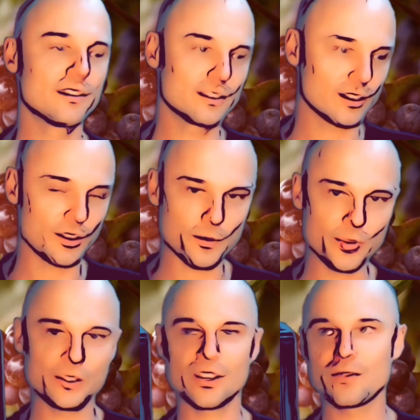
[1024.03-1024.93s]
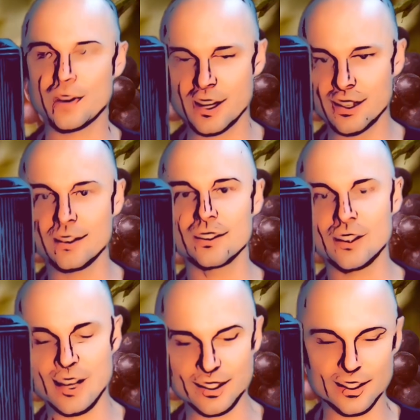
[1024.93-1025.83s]
all the books I've read and
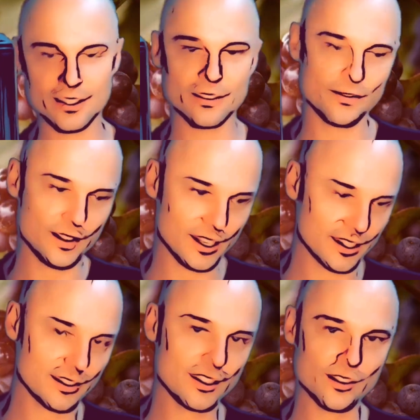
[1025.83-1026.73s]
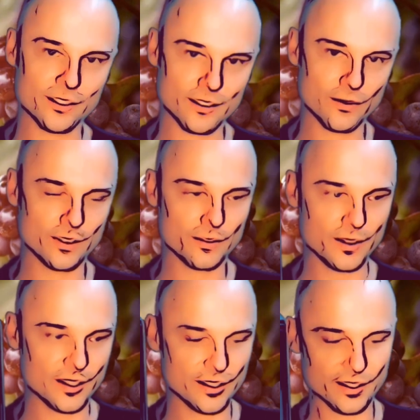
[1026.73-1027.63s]
classes I've done and teachers I've worked
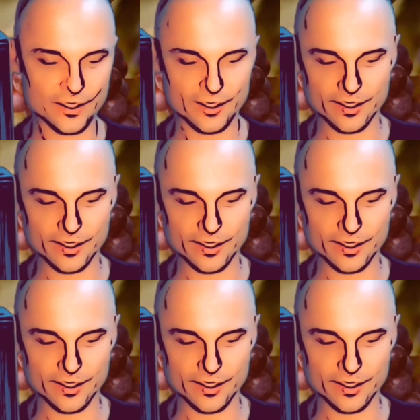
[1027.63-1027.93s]
with. And